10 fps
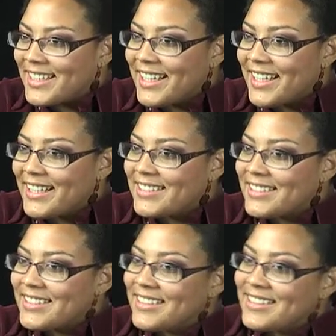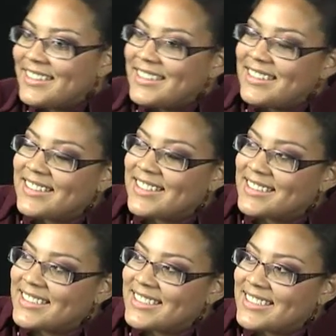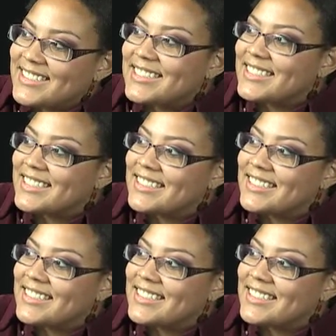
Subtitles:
I guess, because